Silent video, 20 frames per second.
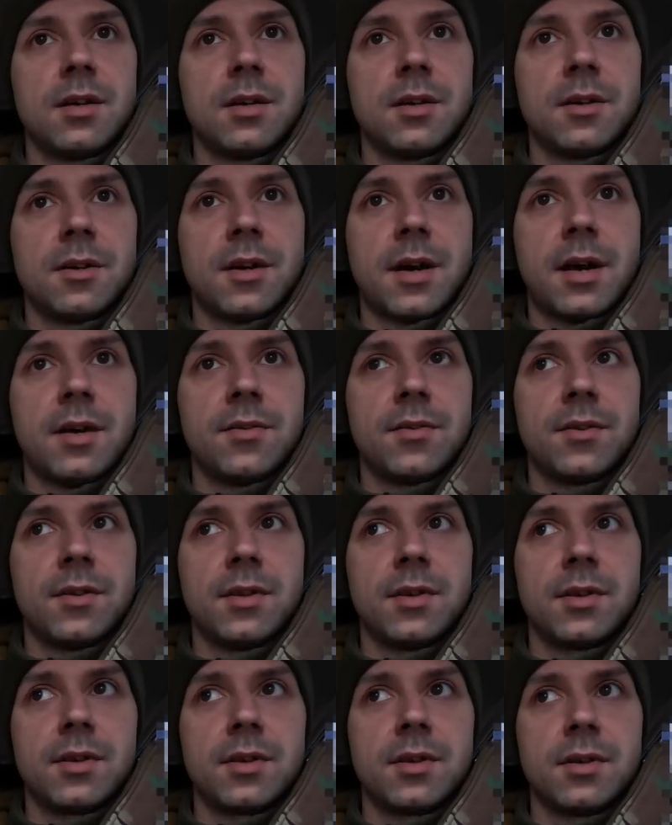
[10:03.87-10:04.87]
I
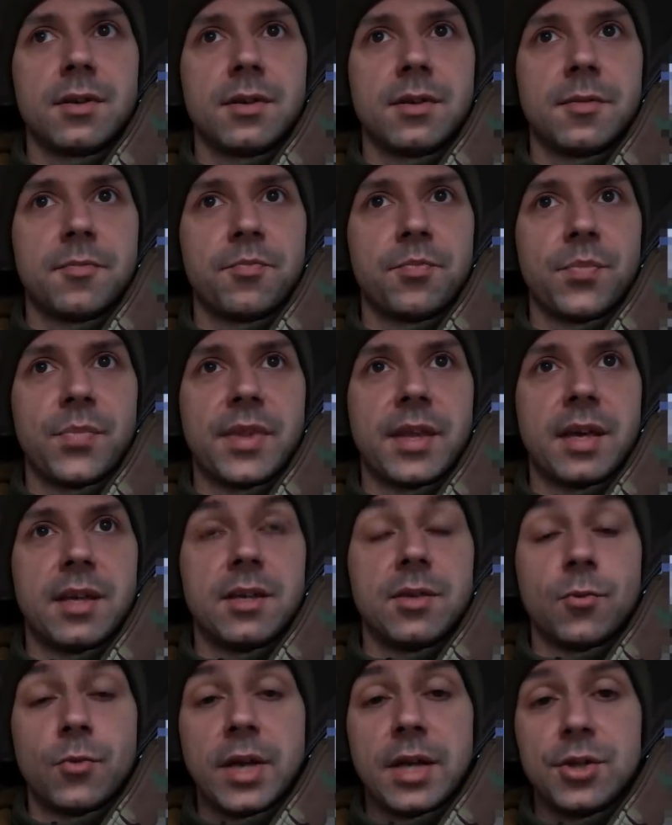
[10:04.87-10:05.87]
think the
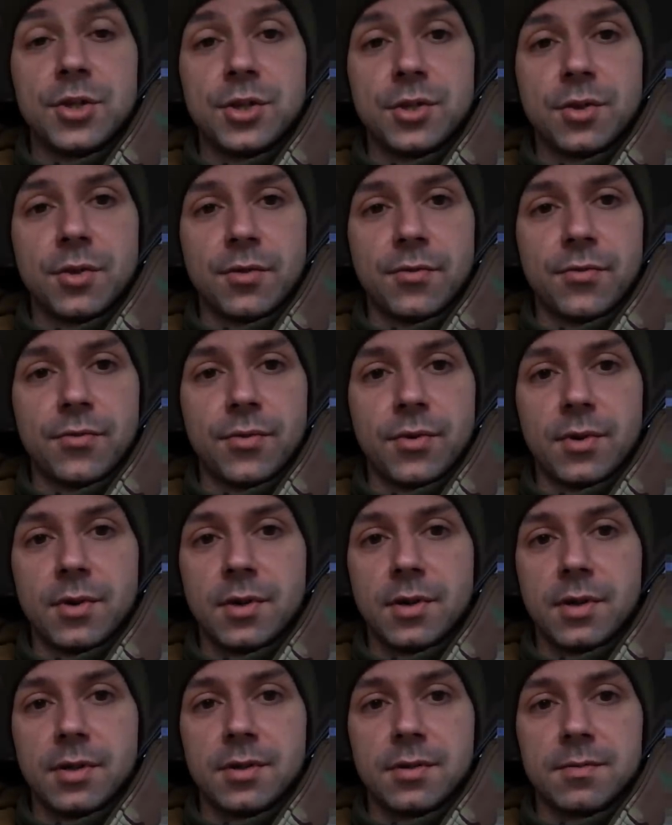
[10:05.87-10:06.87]
invasion of
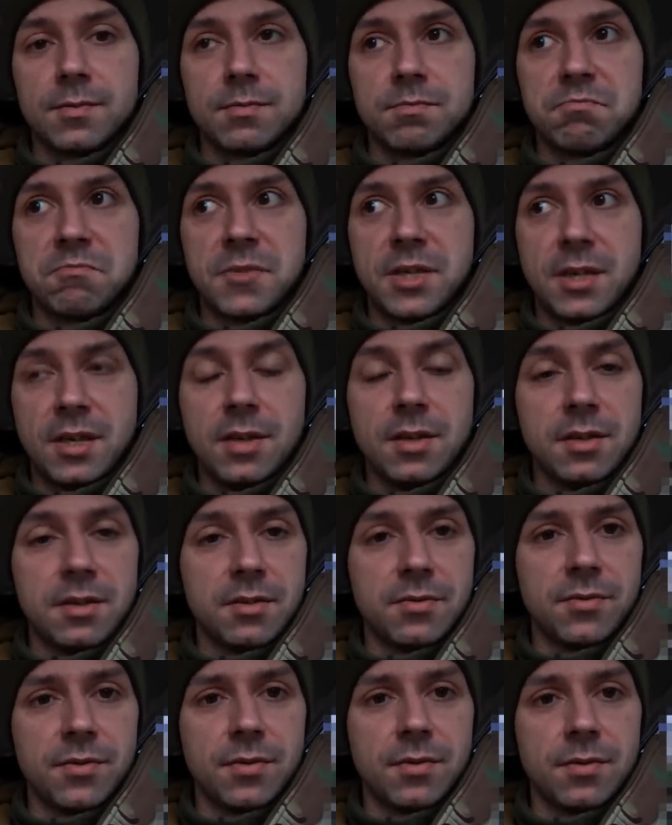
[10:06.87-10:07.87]

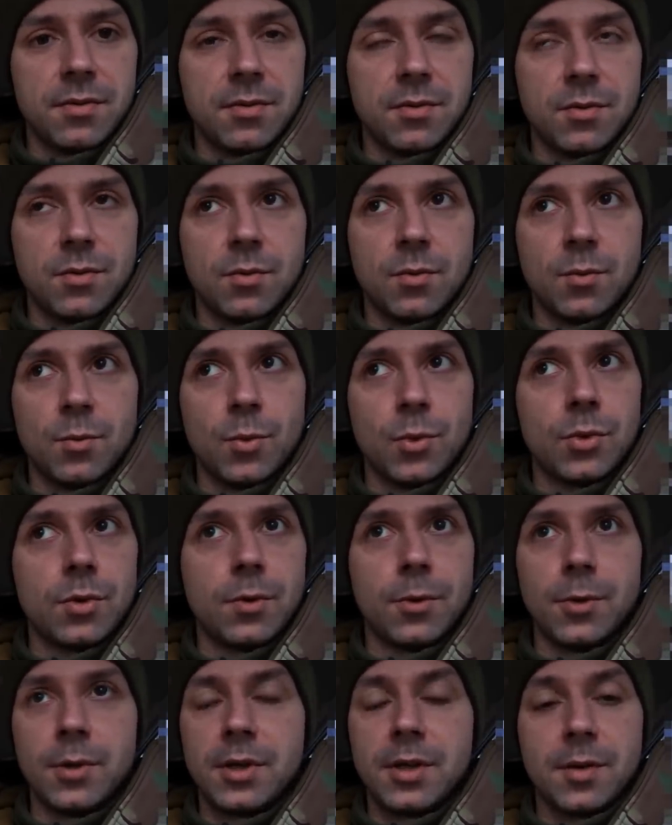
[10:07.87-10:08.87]
Kyiv would
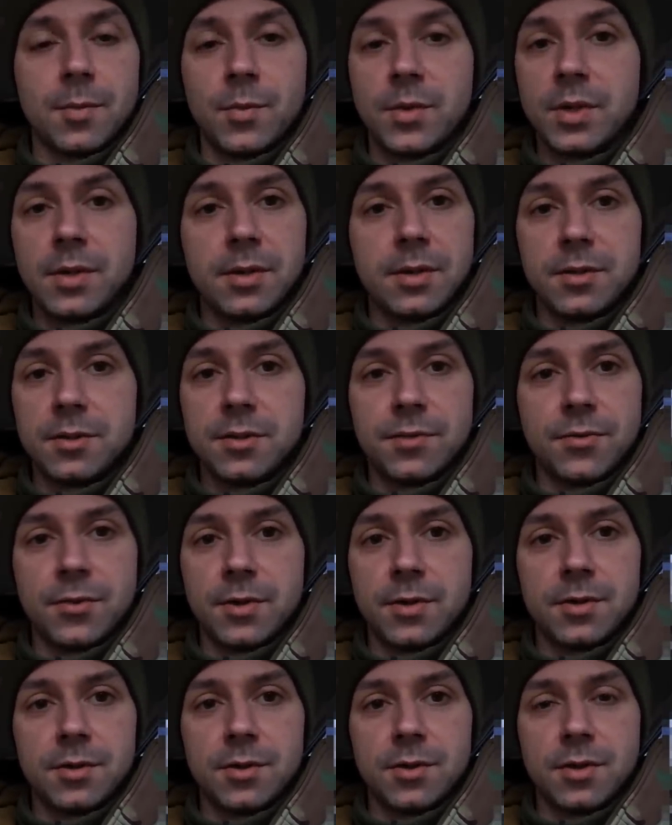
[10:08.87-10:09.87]
look completely
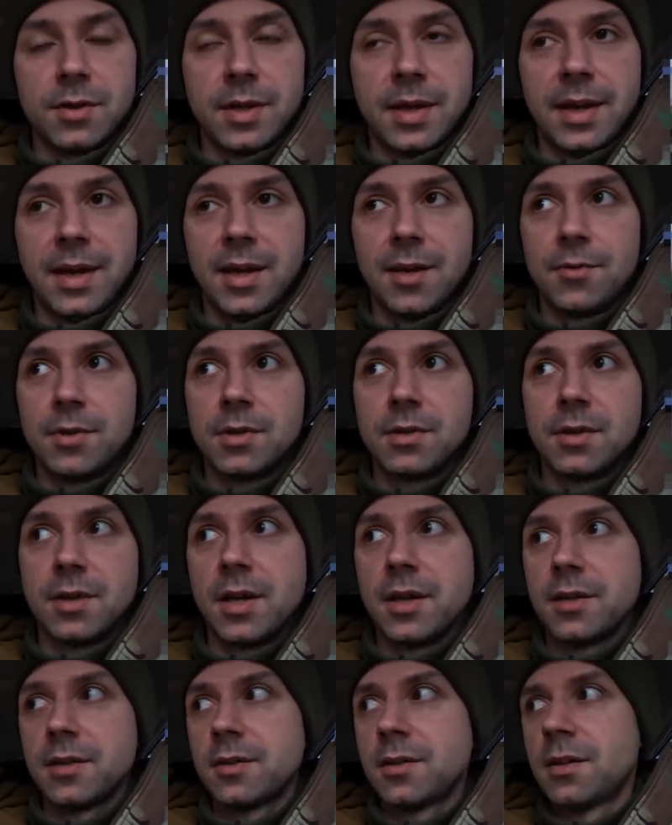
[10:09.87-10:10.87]
different, having
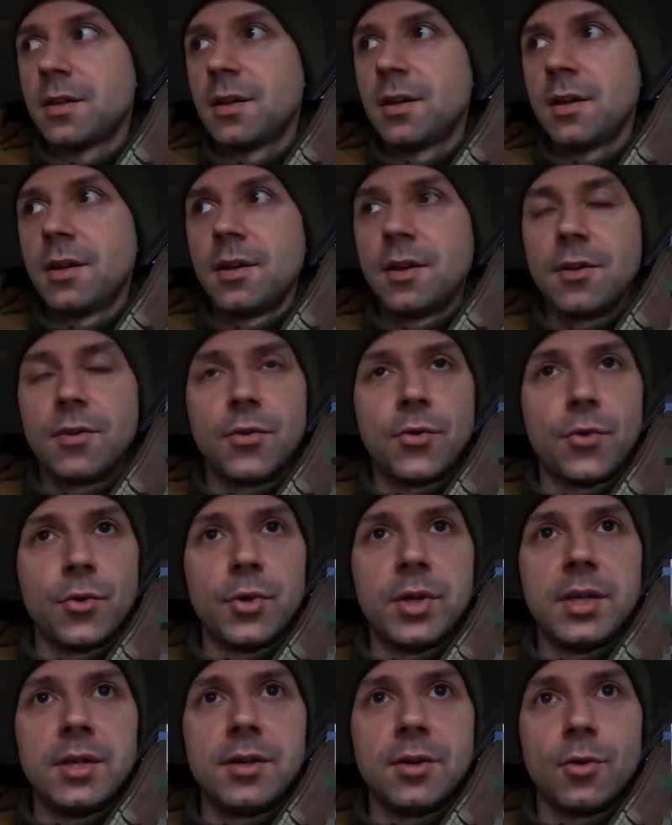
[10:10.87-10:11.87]
like
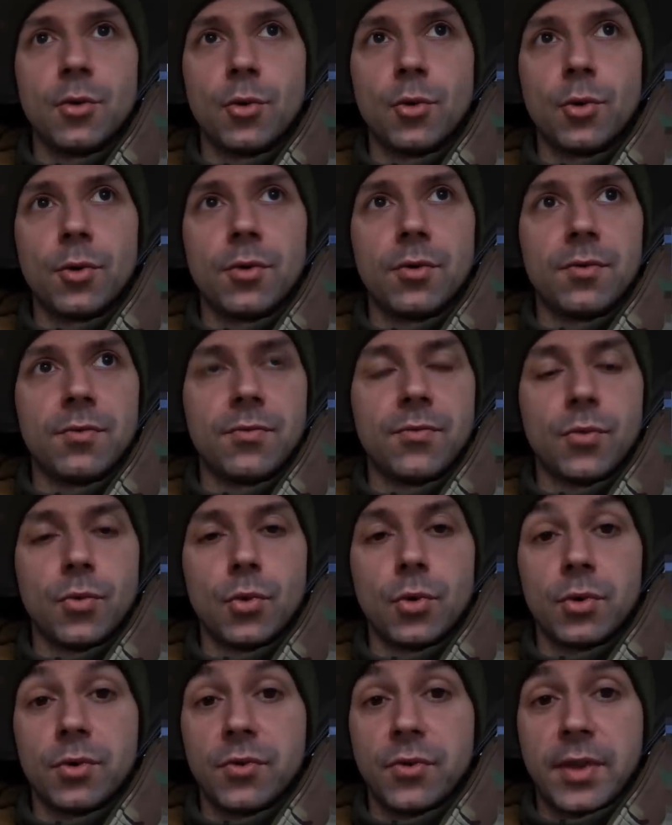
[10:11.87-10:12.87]
3 or
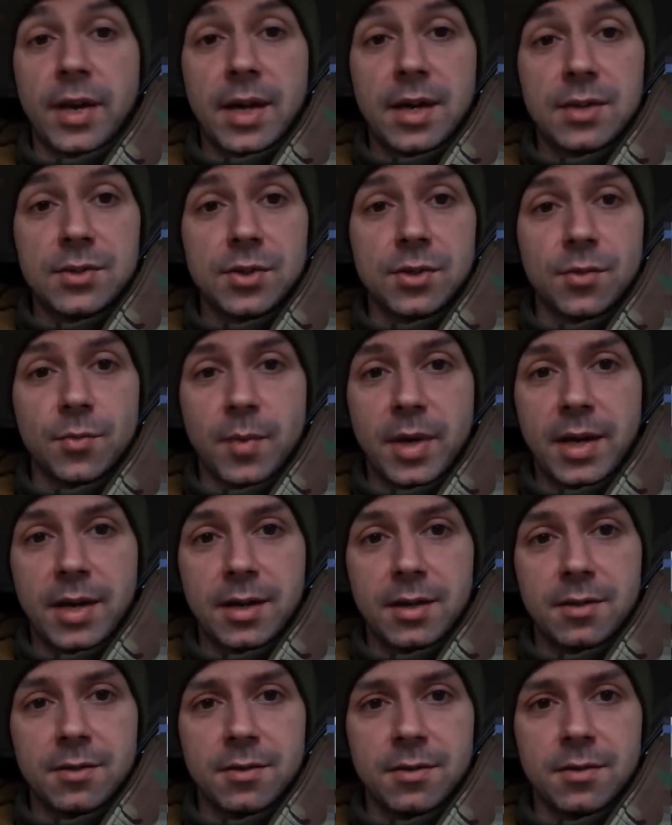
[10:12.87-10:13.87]
4 thousand
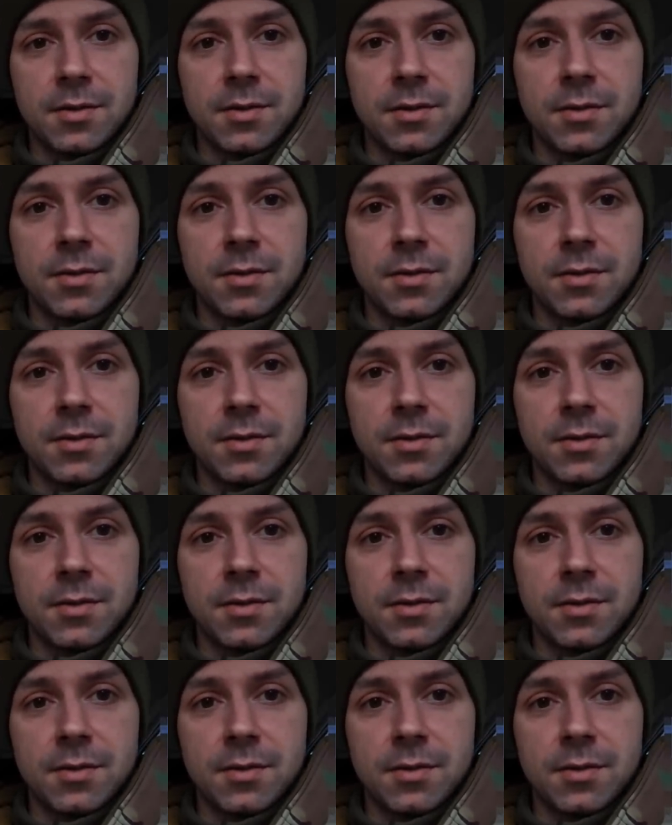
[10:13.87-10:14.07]
men